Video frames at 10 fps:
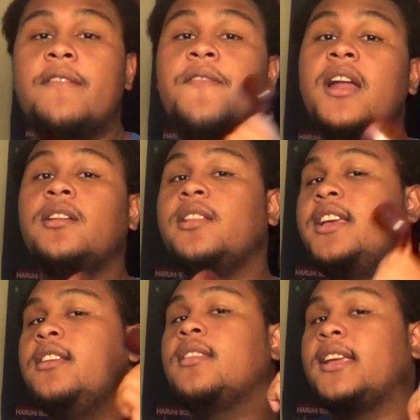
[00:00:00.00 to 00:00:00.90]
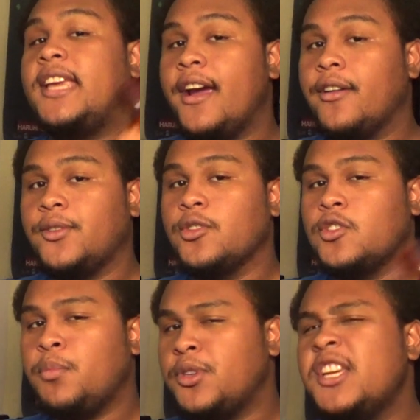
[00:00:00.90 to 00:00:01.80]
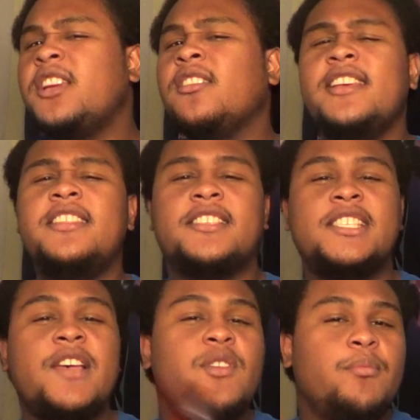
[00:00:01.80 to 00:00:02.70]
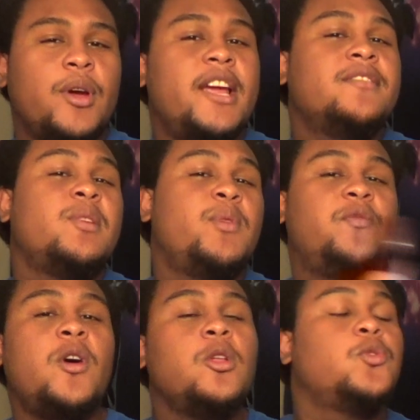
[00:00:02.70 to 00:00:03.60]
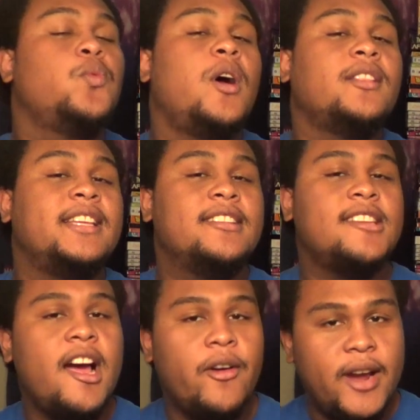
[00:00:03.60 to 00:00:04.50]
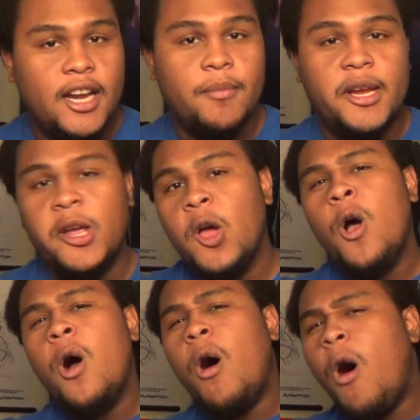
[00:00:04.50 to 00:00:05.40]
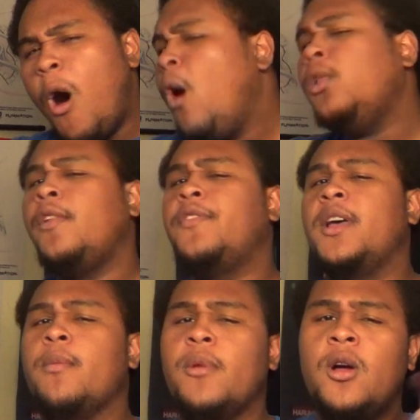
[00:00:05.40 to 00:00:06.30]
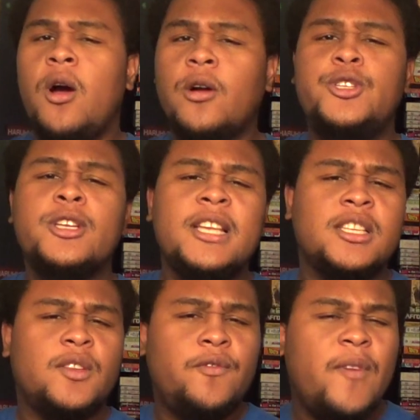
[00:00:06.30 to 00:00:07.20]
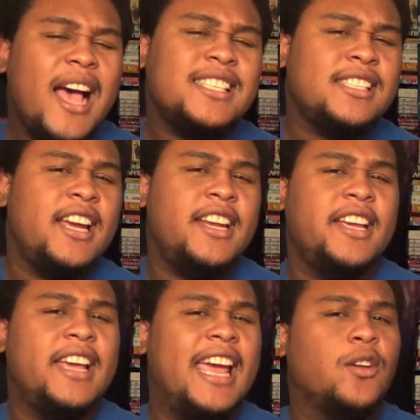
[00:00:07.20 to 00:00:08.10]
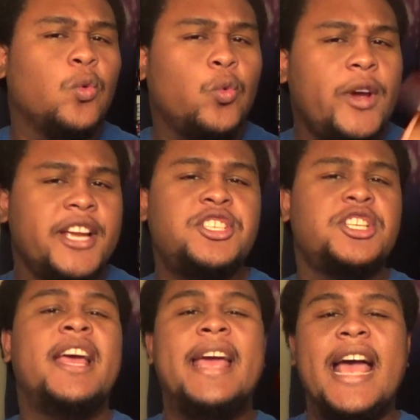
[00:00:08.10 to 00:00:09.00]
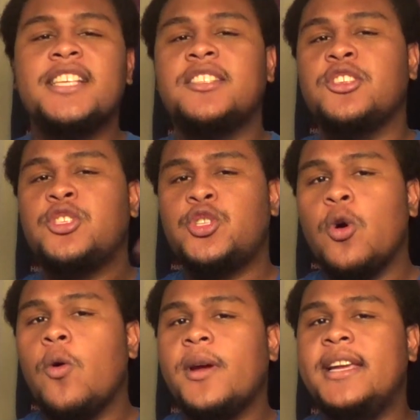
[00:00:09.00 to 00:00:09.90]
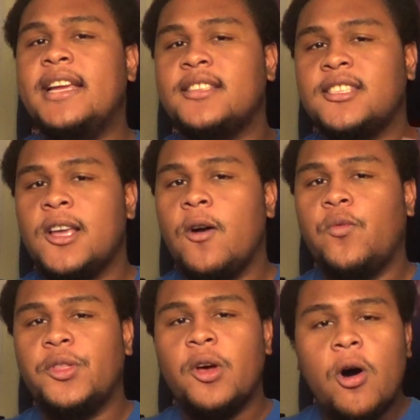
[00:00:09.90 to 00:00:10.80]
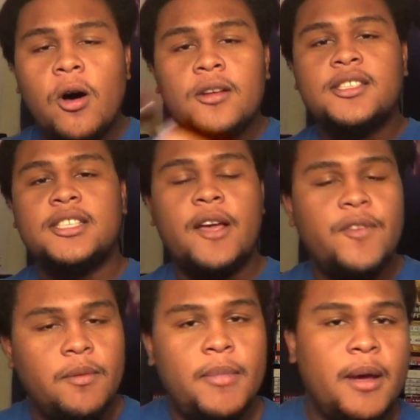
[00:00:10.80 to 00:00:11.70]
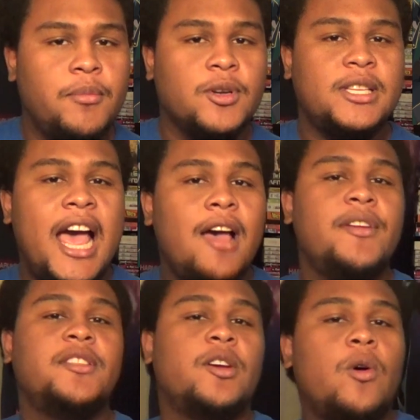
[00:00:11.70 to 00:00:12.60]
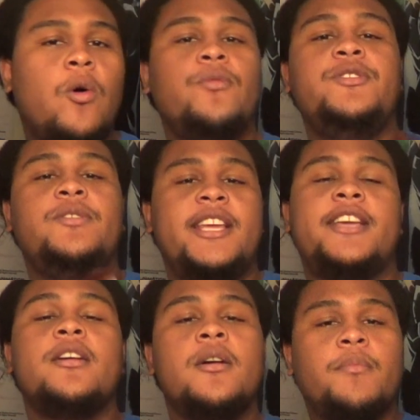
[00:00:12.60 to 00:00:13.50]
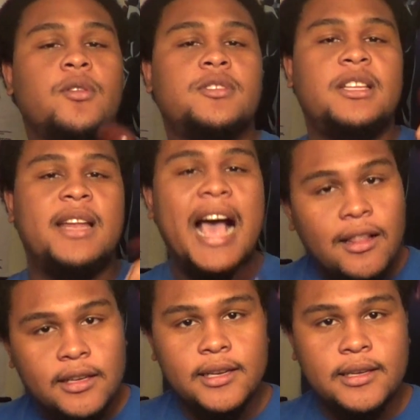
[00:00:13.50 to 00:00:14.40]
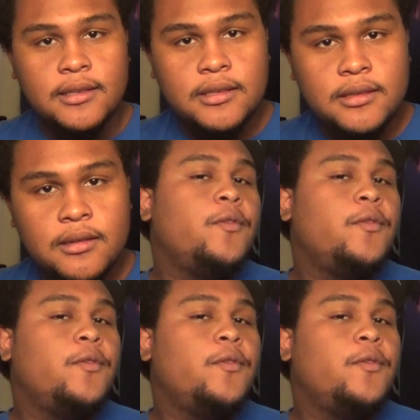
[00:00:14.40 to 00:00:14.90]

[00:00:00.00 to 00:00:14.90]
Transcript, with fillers: And finally, the characters, particularly the seven Braves that we follow throughout the entire anime. All of them are just as fascinating and rich as the story itself, with all seven members having their own unique personalities.